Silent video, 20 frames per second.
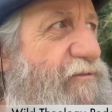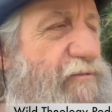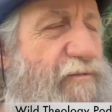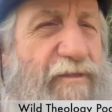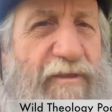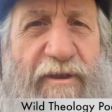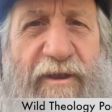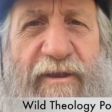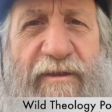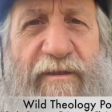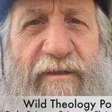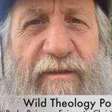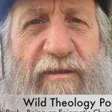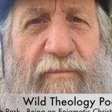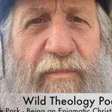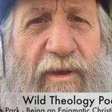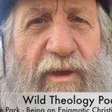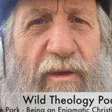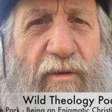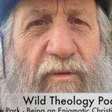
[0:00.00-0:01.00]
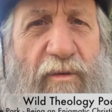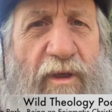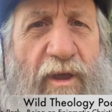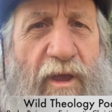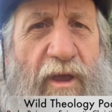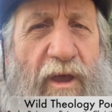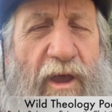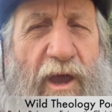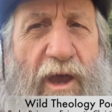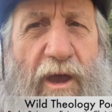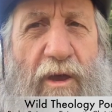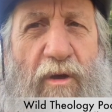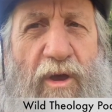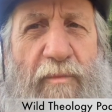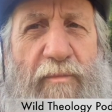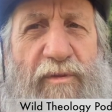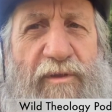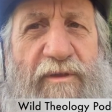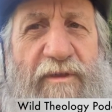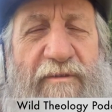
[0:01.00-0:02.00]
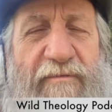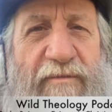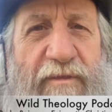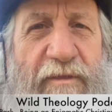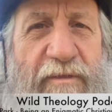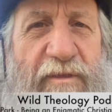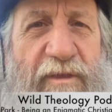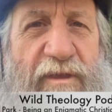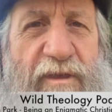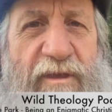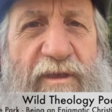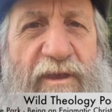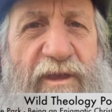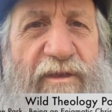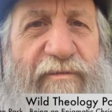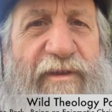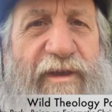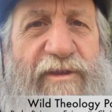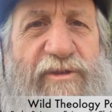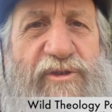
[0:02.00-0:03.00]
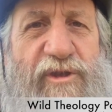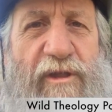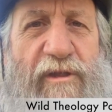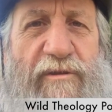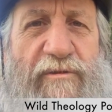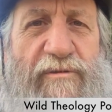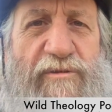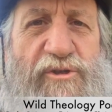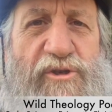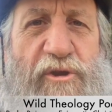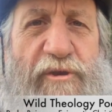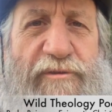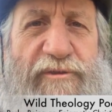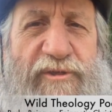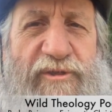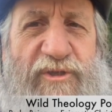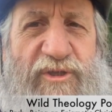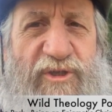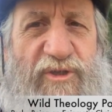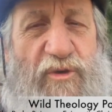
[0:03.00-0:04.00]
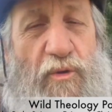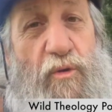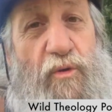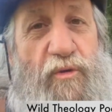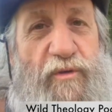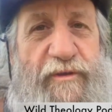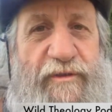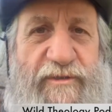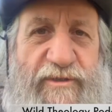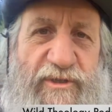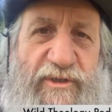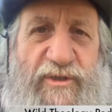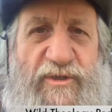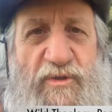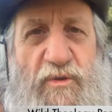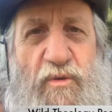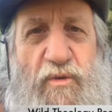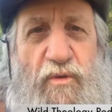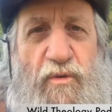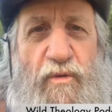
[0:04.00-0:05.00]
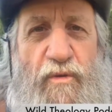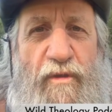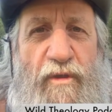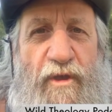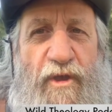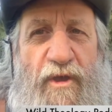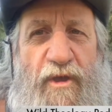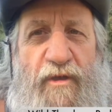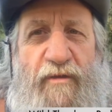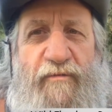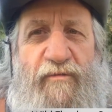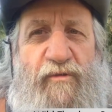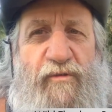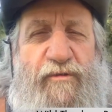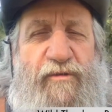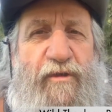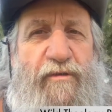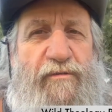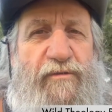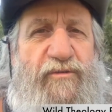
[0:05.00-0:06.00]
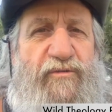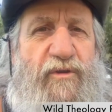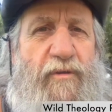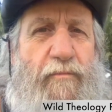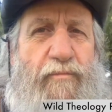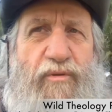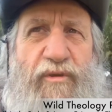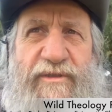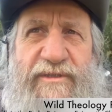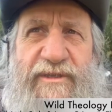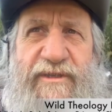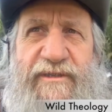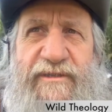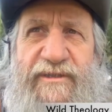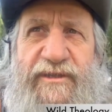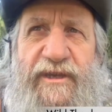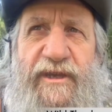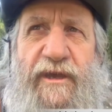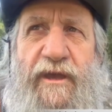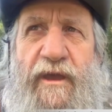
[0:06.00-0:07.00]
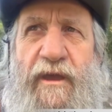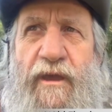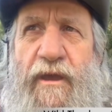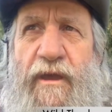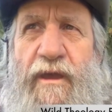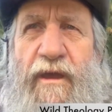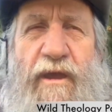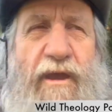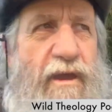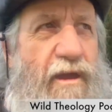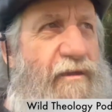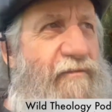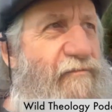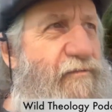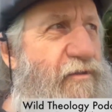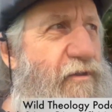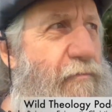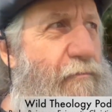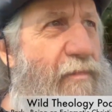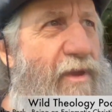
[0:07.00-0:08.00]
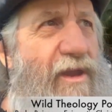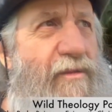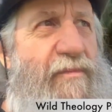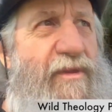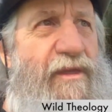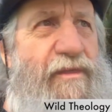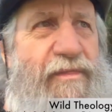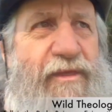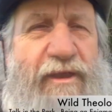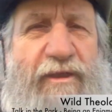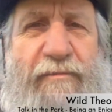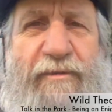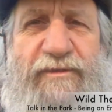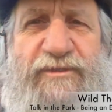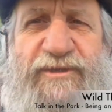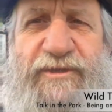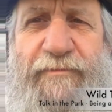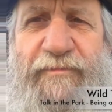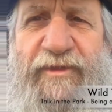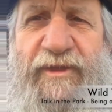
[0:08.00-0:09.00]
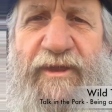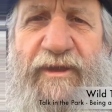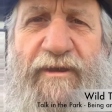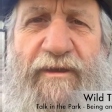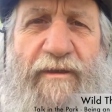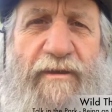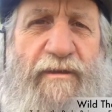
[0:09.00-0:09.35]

that I did about how I believed that the Evangelical Church has sold its soul for a Donald Trump presidency, have made me think about something